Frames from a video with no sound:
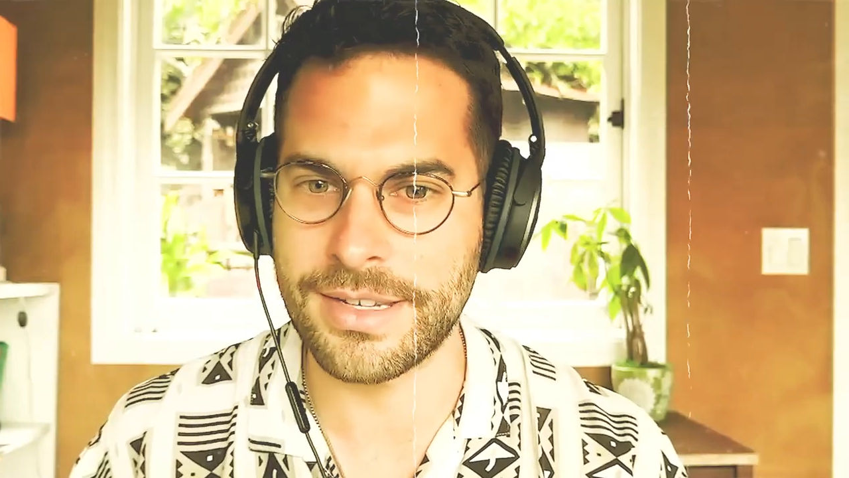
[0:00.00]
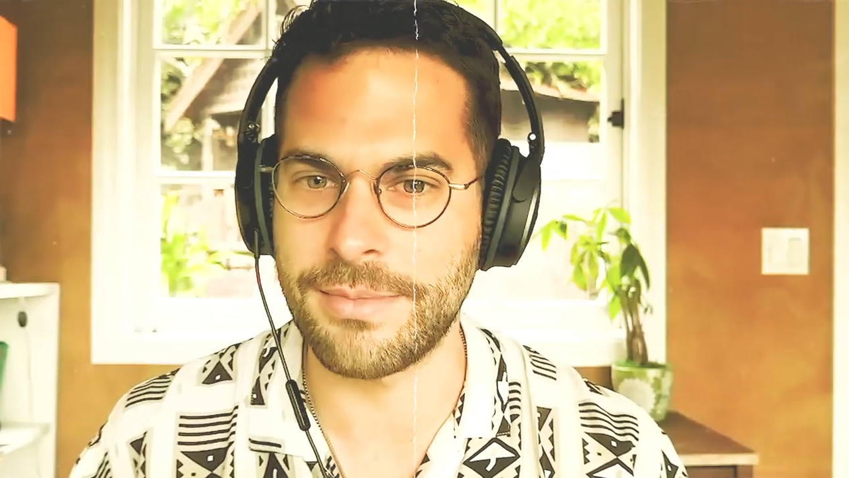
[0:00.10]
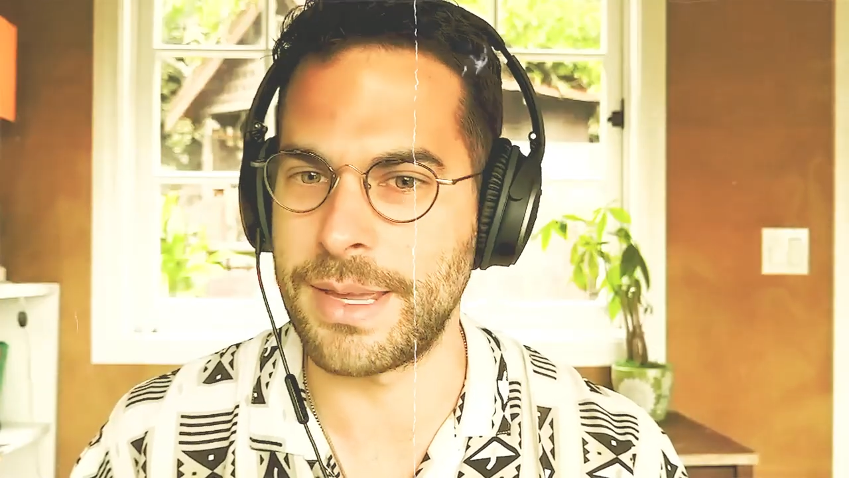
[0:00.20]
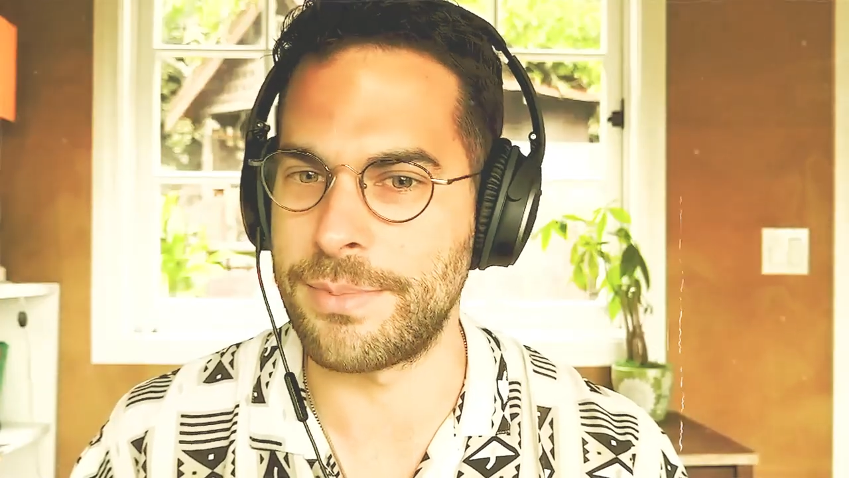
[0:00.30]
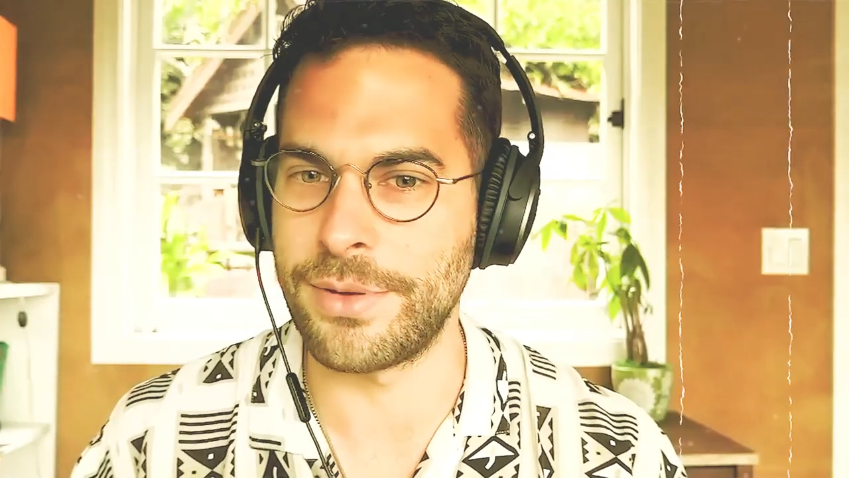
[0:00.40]
the
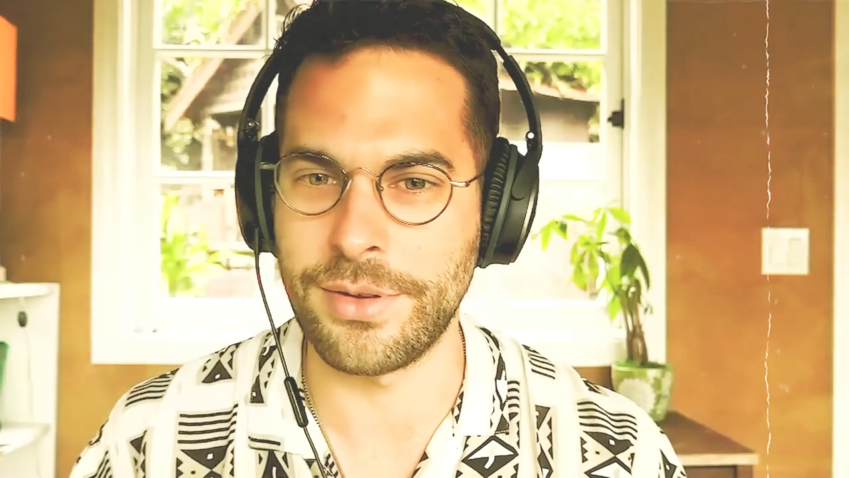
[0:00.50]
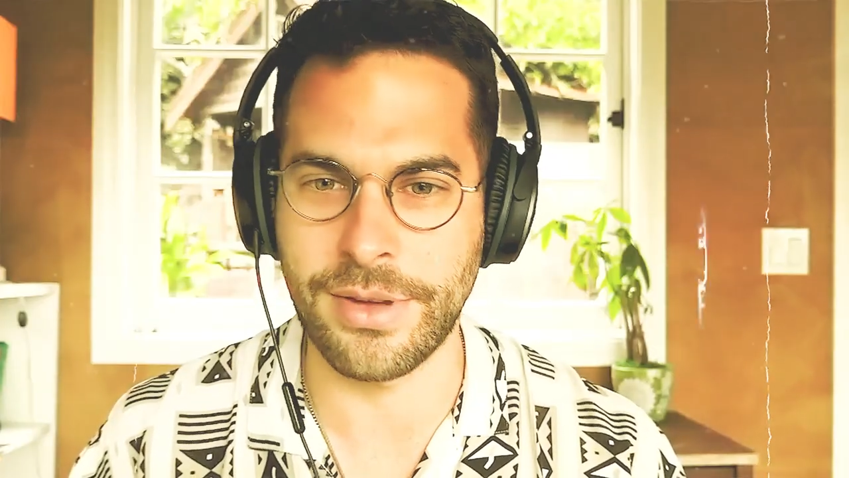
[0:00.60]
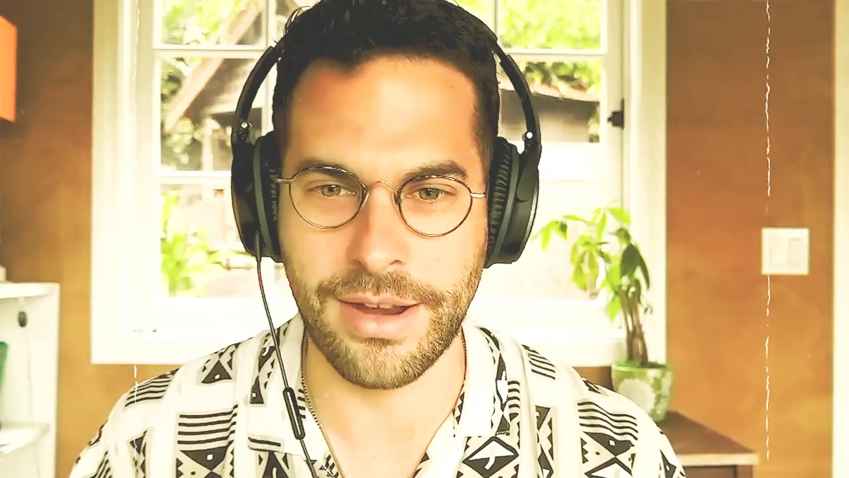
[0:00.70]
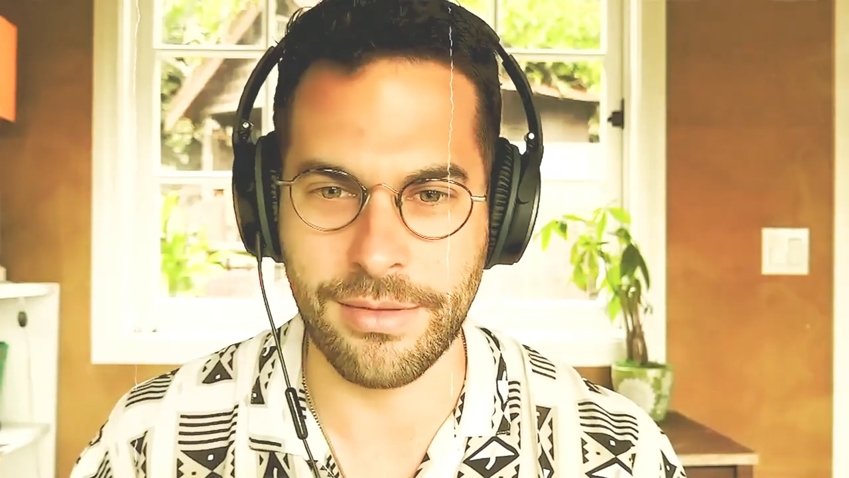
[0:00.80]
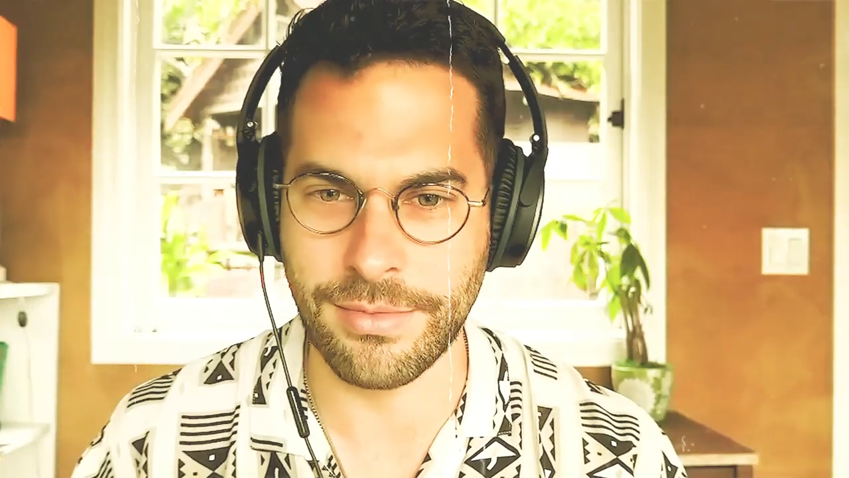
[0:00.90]
people who
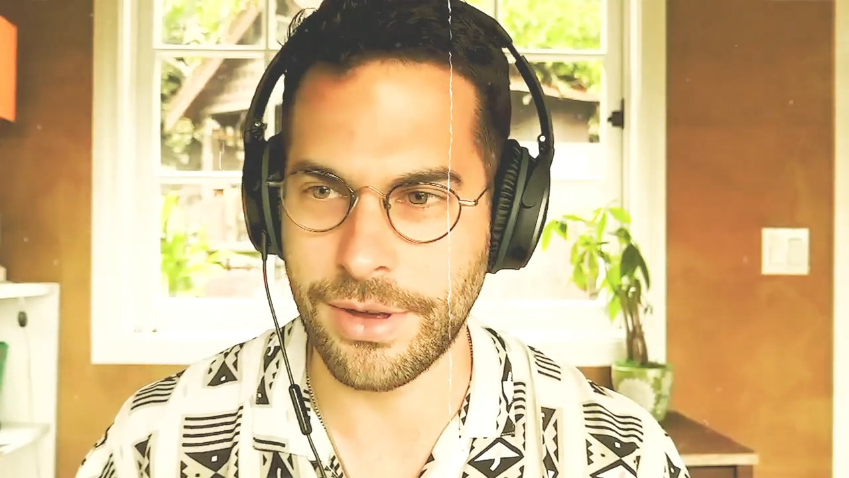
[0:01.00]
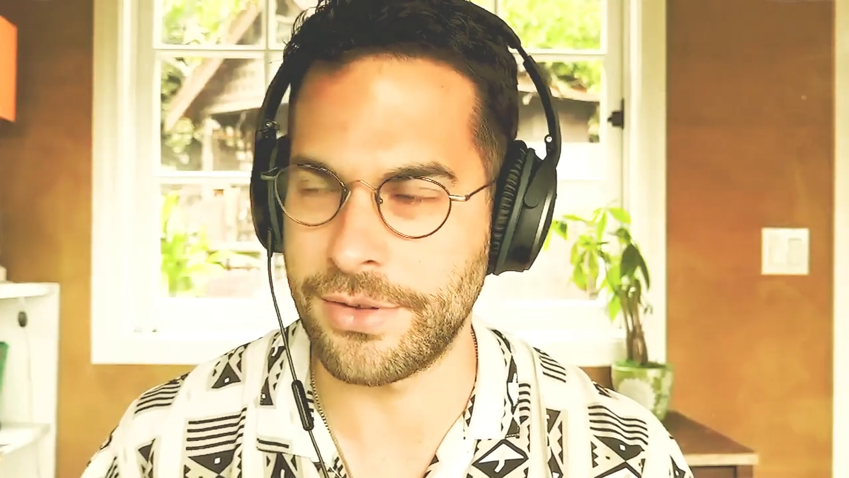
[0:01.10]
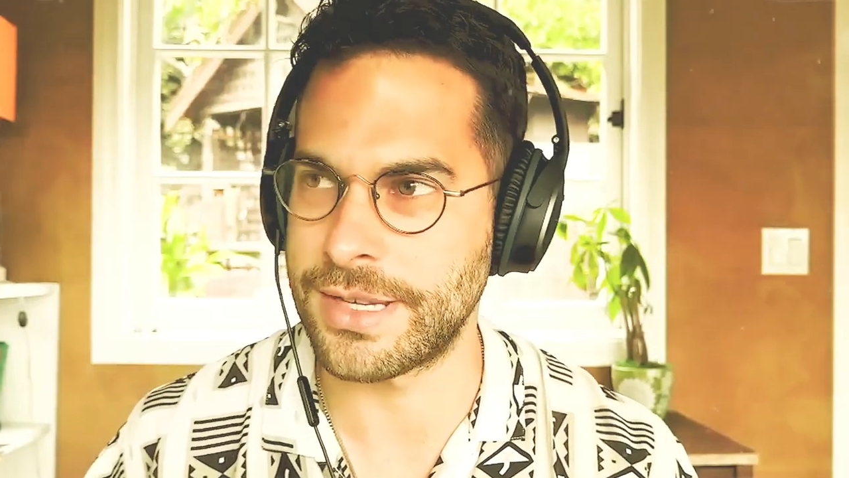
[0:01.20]
kind of wrote